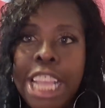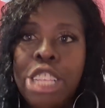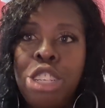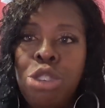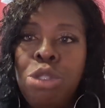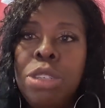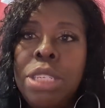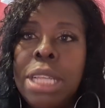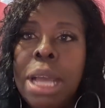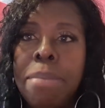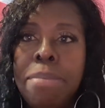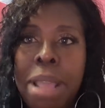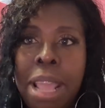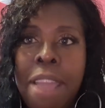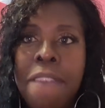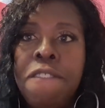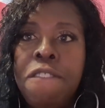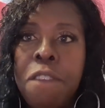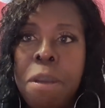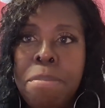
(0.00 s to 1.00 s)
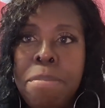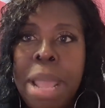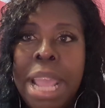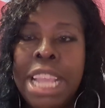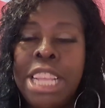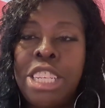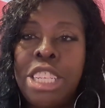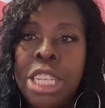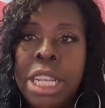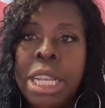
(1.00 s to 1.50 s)
and get you some
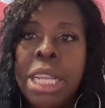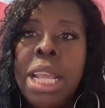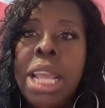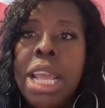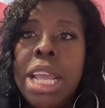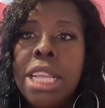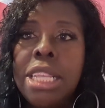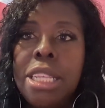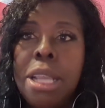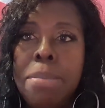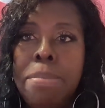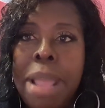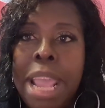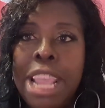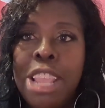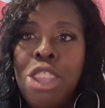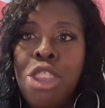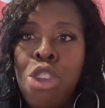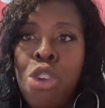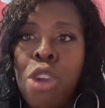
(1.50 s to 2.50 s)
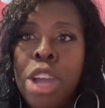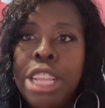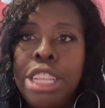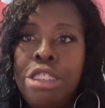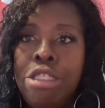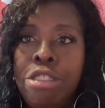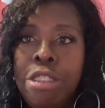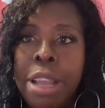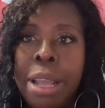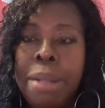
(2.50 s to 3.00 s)
information to make
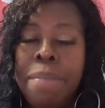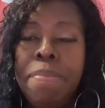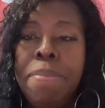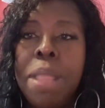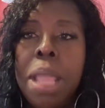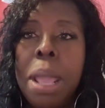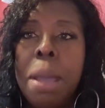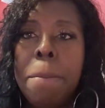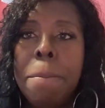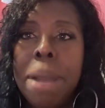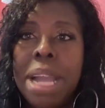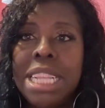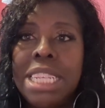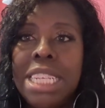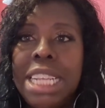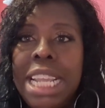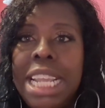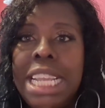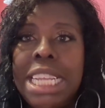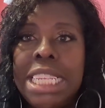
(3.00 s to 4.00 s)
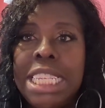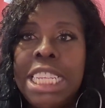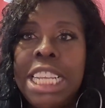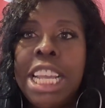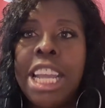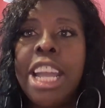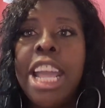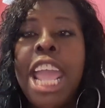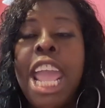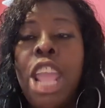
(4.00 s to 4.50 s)
your trip much
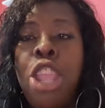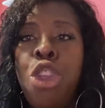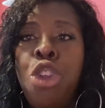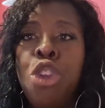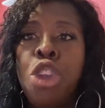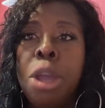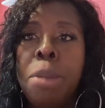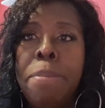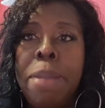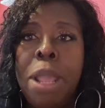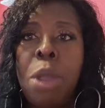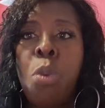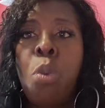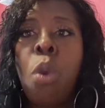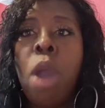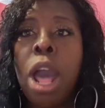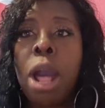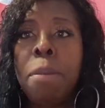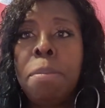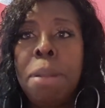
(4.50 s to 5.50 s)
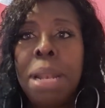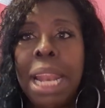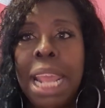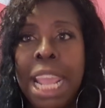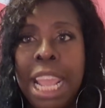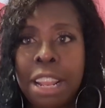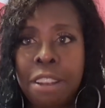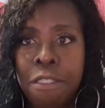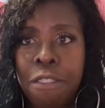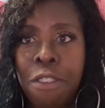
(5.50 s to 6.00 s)
easier and you could be
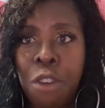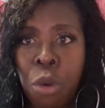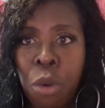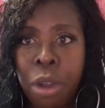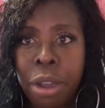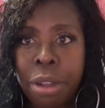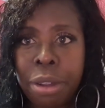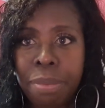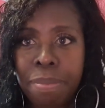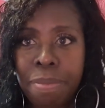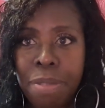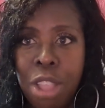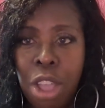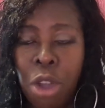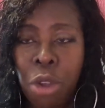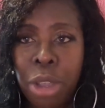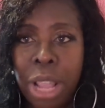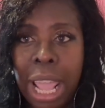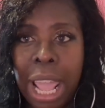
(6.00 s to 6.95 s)
well planned for.